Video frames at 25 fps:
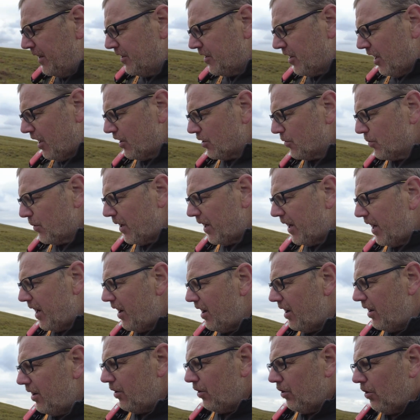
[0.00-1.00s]
tell us where they
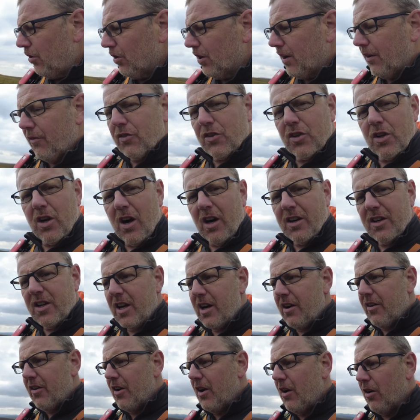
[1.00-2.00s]
are, or give us an
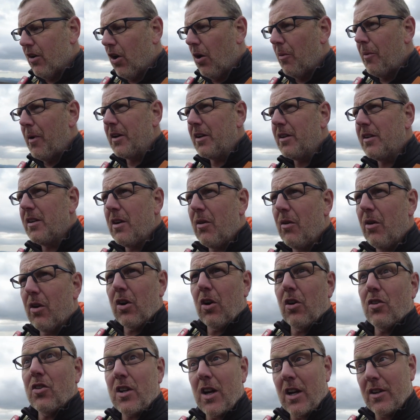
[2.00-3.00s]
idea, and I'll
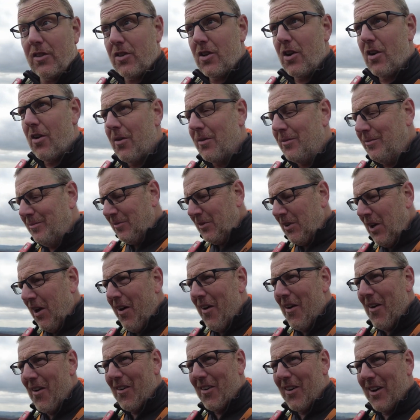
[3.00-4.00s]
contact you.
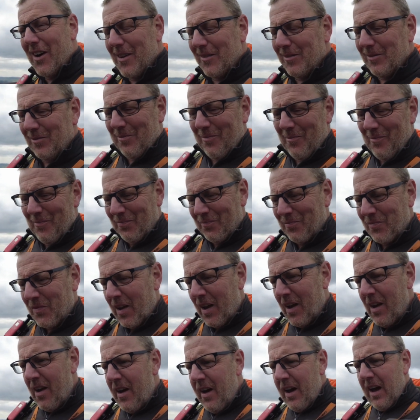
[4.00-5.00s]
All right,
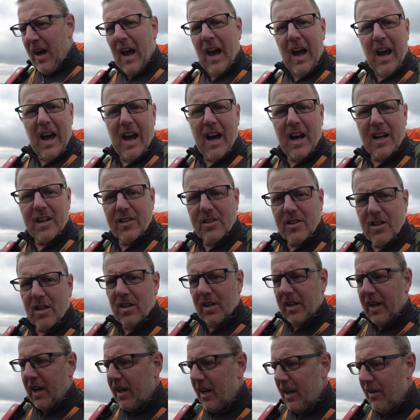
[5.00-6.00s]
and
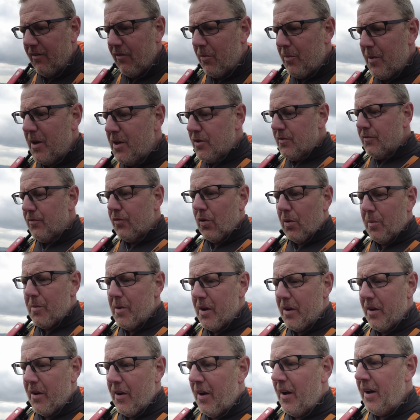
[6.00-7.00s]
get the information from
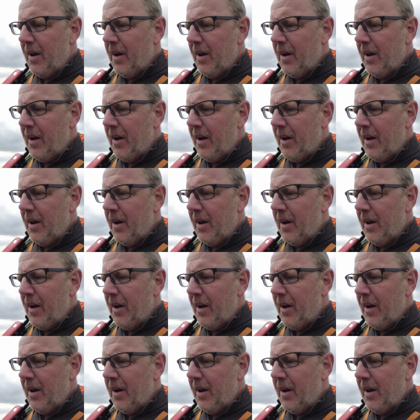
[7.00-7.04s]
you.